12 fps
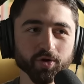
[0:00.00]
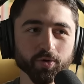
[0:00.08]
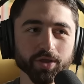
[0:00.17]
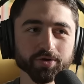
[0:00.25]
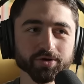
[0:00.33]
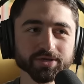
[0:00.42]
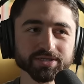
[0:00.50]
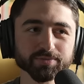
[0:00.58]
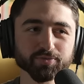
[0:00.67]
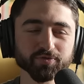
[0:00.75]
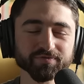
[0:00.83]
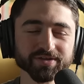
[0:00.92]
Oreo cookies
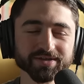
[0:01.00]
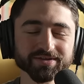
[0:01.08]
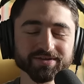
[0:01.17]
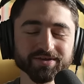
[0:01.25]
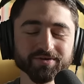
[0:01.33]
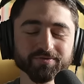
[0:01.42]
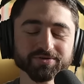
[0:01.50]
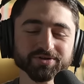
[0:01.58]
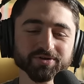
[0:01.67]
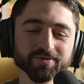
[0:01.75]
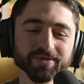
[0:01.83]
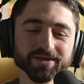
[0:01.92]
improved it. Which
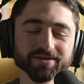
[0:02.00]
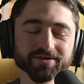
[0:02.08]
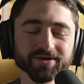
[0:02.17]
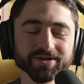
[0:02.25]
too, I'm like, all